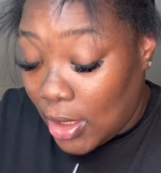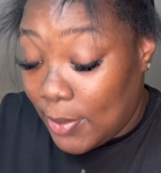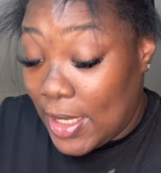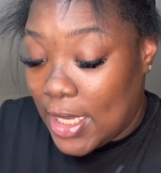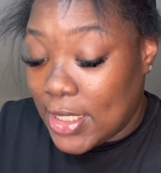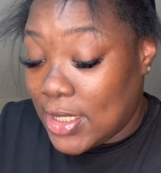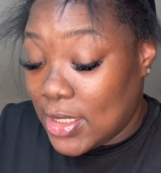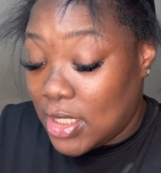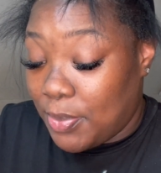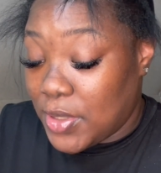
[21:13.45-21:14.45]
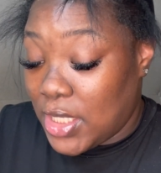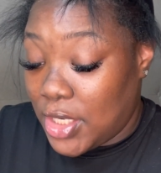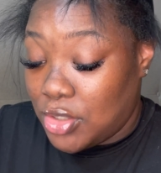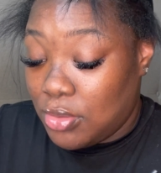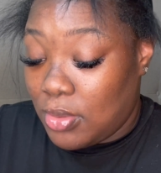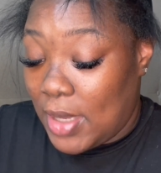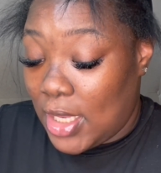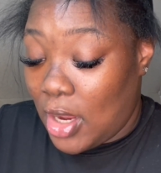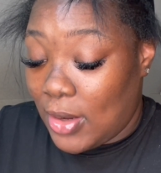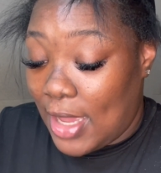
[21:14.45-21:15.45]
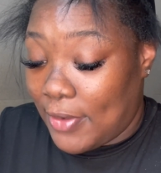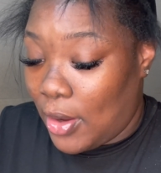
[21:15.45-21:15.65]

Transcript: But yeah, this is to protect you, to make your life a